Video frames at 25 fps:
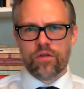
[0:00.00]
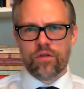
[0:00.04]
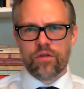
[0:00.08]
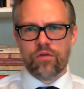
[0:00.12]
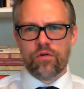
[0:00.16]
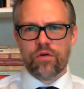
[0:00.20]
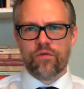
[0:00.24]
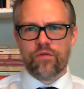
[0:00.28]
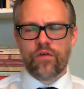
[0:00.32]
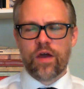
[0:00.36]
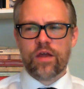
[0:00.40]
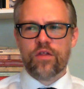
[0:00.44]

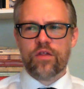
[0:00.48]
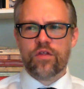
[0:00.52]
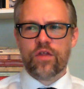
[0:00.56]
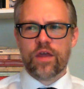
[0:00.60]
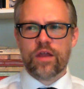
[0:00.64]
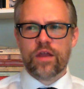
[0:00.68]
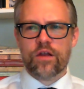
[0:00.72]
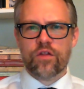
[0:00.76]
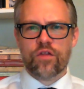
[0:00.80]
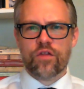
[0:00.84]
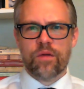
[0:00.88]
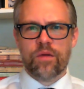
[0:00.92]
If I
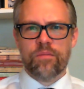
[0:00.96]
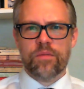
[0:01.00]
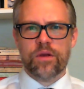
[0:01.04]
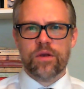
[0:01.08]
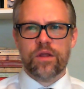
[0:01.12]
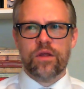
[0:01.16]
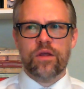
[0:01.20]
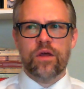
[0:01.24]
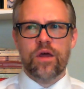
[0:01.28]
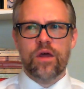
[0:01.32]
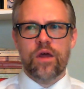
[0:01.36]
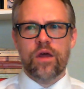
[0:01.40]
say to
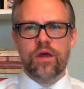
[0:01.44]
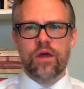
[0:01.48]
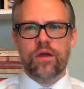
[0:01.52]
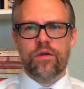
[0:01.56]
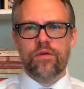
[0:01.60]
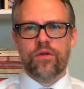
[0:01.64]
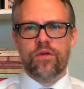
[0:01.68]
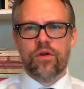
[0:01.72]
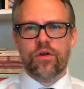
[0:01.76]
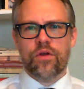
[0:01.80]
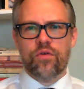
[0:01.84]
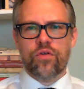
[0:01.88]
somebody,
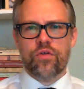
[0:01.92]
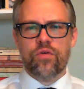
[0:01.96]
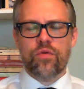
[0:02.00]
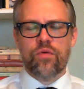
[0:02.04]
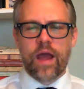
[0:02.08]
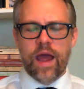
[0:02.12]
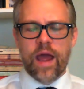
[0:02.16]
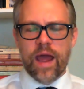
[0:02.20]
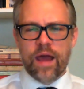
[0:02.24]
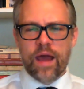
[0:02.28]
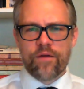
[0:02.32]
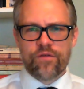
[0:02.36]
you
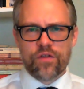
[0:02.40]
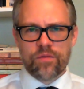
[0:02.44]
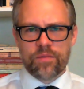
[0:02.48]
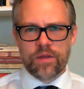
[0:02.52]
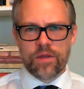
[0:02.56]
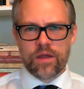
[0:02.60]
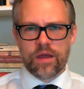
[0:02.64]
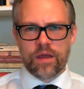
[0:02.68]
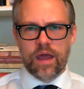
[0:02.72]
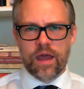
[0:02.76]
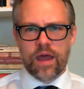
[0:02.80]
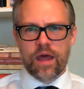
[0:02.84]
have to
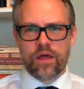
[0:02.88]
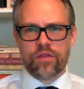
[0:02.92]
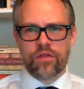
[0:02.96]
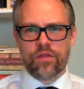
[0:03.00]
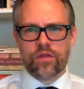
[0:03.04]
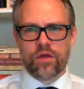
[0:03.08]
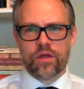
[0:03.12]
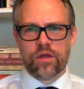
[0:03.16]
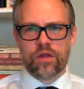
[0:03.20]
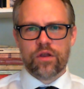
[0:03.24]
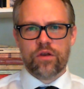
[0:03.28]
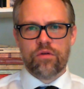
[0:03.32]
be a
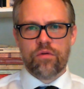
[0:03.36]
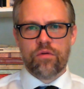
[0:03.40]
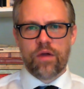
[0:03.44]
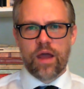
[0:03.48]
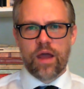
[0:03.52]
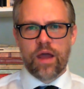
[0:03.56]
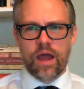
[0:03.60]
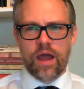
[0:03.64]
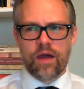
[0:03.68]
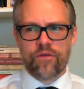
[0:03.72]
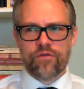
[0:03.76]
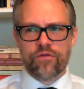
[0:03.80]
Catholic and you
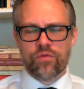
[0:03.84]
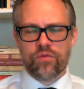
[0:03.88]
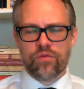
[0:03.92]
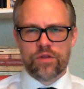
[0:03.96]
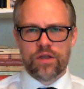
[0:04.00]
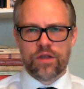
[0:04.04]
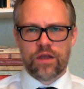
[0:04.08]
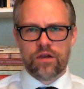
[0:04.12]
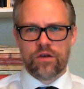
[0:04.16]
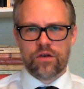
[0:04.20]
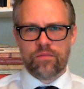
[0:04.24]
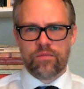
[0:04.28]
have to
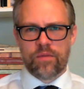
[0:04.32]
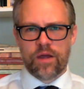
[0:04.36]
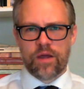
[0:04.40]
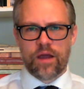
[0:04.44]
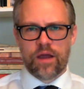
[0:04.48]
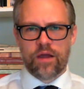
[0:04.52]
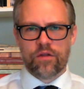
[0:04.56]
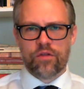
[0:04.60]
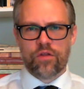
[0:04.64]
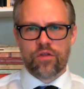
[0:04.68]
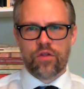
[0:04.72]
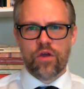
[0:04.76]
attend
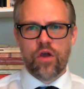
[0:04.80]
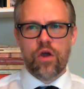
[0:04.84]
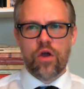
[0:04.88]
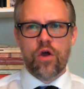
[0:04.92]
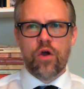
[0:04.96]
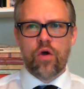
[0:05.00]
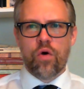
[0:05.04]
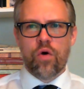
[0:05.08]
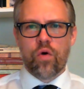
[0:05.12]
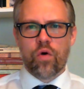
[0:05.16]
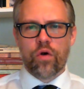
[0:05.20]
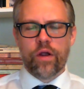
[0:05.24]
Mass,
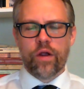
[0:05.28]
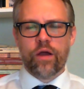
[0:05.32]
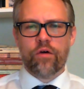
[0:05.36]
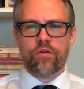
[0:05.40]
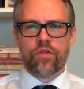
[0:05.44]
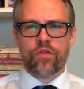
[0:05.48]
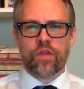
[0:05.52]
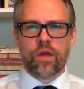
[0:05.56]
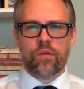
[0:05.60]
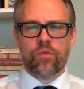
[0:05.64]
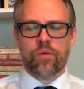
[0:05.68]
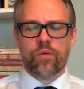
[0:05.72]
or
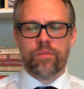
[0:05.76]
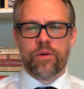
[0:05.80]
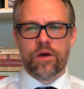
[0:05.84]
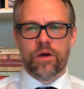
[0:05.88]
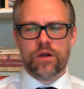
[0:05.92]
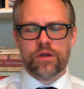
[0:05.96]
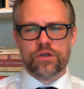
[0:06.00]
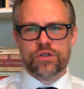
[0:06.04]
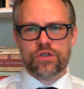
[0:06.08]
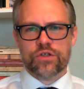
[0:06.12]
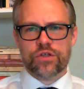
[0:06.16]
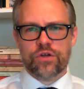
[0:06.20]
else I will
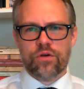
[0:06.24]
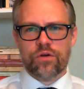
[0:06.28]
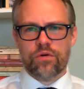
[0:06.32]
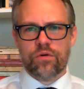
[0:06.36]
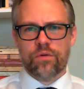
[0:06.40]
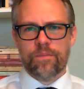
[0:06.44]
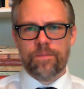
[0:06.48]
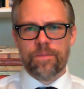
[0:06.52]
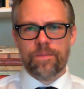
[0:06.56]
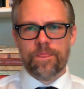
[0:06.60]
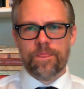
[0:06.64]
punish you.